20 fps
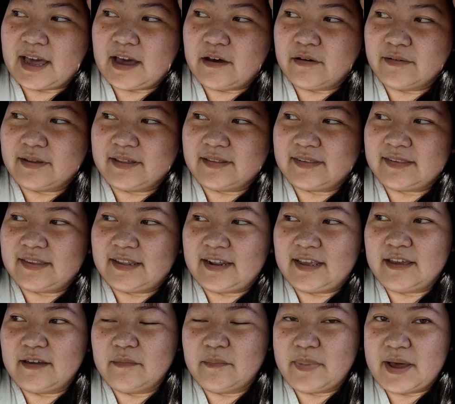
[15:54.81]
out and
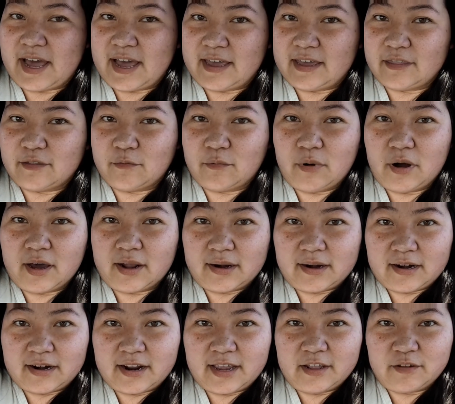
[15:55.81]
sitting by the
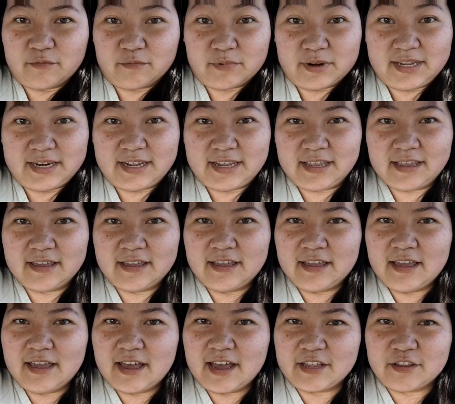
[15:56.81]
water and reading.
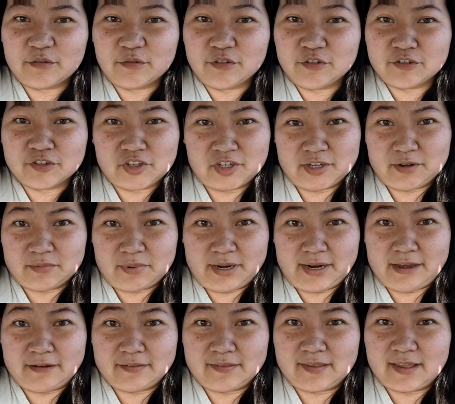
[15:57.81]
I don't usually
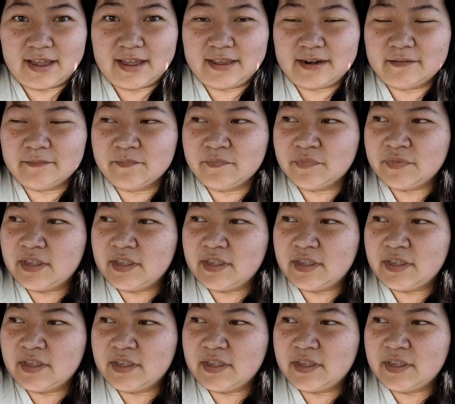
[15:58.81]
read outside.